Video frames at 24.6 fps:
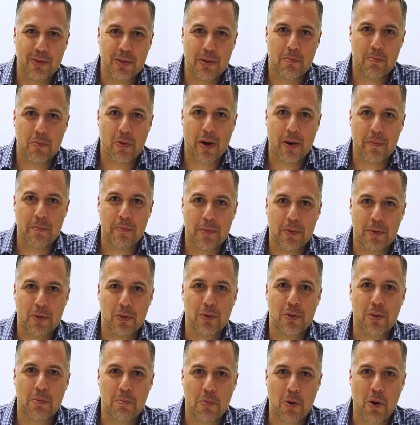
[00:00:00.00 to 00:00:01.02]
to the proper
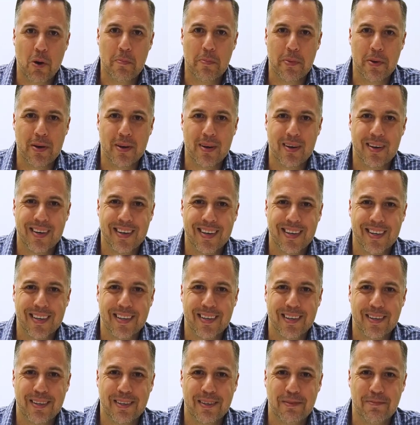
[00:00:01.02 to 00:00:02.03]
to the proper
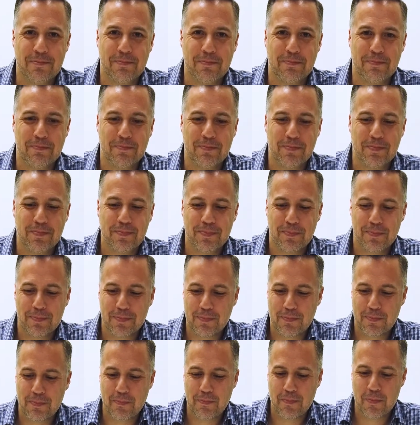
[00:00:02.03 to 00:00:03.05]
um,
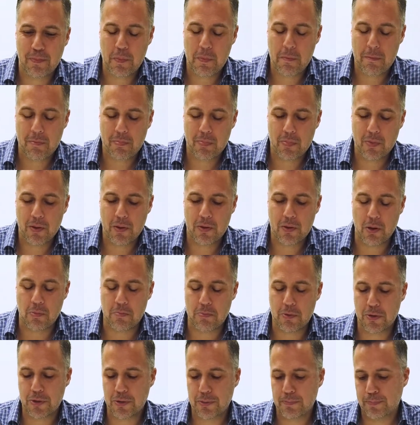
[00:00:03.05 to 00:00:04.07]

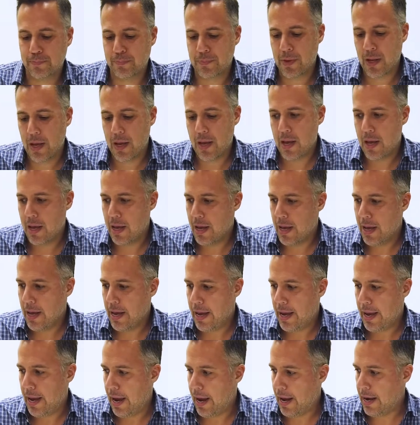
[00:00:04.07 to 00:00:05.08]
numbers.
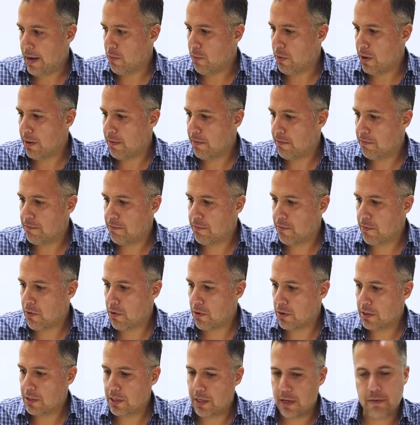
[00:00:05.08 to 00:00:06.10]
Anyway,
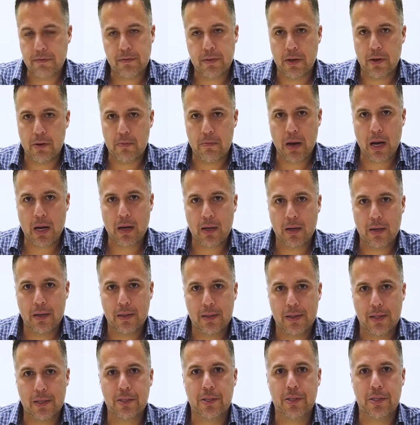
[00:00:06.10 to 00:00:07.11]
for TFT Pneumatic,
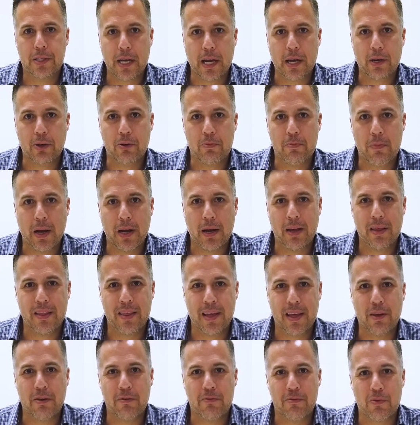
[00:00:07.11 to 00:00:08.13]
this is Hector Maggie.
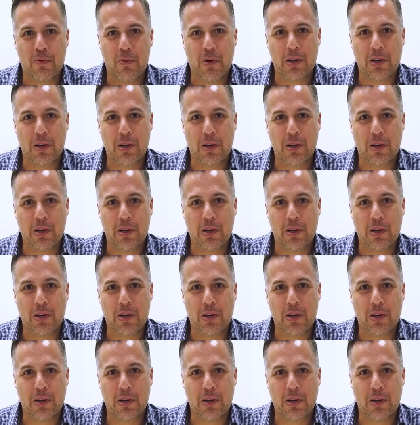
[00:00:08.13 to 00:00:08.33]
Thank you for